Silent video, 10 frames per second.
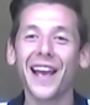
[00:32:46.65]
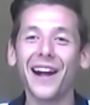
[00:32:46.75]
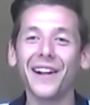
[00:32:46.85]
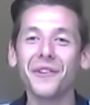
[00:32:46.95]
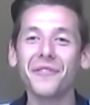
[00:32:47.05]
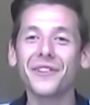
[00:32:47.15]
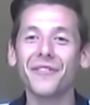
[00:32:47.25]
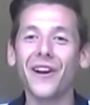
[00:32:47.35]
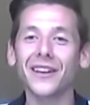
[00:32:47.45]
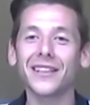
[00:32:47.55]
I love the
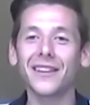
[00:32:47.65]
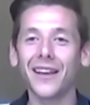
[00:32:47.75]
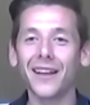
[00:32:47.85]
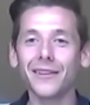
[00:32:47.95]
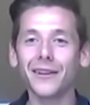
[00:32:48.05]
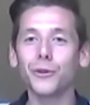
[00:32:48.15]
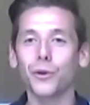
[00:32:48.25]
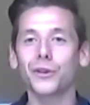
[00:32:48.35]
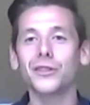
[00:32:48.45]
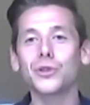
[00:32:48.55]
fact that they
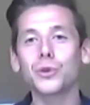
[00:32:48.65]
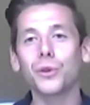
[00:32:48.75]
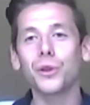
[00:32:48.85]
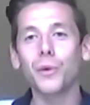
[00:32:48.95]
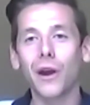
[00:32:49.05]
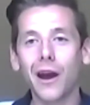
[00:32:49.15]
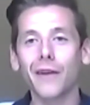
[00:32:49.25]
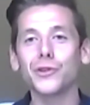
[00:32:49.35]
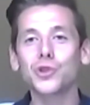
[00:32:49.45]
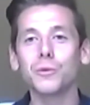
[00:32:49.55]
looked as though they were
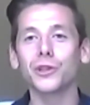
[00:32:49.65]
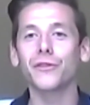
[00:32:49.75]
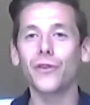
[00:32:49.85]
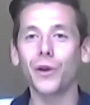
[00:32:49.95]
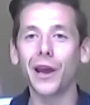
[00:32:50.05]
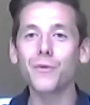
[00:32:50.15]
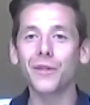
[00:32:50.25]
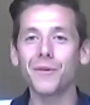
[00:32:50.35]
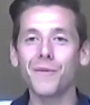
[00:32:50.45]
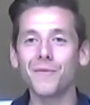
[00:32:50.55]
having so much fun out with
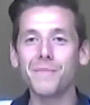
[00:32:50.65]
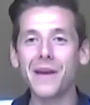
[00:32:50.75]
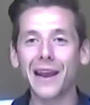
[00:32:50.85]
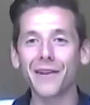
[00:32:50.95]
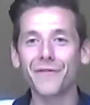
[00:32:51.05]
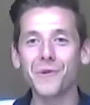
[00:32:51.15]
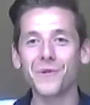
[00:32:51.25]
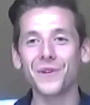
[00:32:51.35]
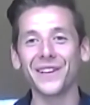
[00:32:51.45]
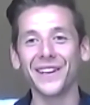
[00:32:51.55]
the
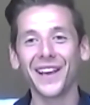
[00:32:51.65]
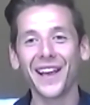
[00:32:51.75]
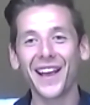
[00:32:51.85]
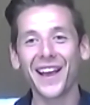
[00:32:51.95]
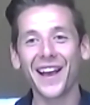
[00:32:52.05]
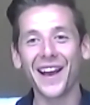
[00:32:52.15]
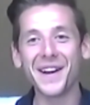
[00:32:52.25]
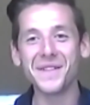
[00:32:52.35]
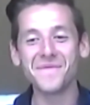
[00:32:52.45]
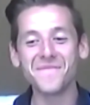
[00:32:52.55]
megaphone, and
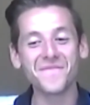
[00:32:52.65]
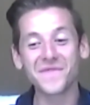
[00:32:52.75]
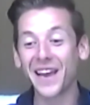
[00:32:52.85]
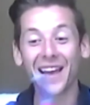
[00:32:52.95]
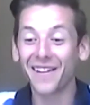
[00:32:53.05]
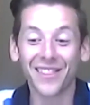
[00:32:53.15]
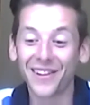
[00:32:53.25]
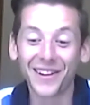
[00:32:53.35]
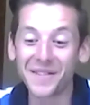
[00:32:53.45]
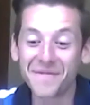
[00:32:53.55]
I
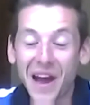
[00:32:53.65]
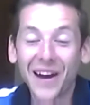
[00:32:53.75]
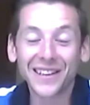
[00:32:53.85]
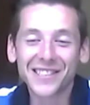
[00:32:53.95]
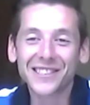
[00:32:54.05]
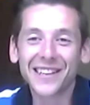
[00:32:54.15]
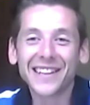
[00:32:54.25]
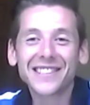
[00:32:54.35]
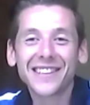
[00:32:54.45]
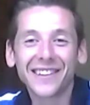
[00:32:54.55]
thought I added such a
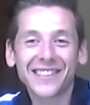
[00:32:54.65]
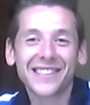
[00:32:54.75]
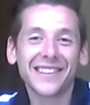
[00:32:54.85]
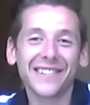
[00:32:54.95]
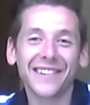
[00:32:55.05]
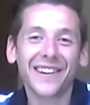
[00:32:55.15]
nice touch to your